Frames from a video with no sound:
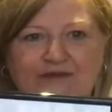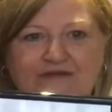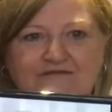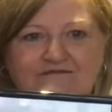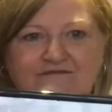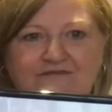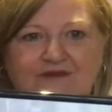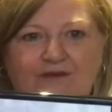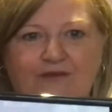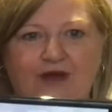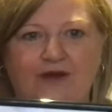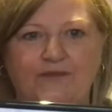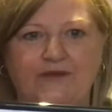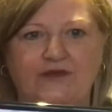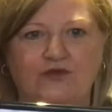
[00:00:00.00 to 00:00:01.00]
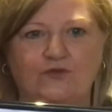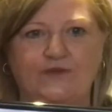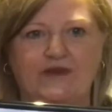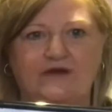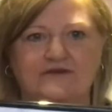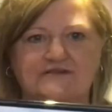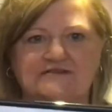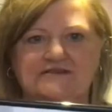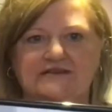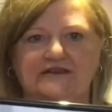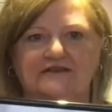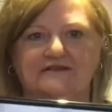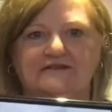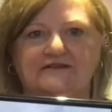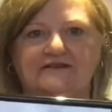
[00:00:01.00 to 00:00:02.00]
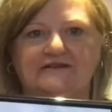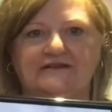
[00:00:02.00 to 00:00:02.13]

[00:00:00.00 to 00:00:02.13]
but I'm hoping you'll be able to see it.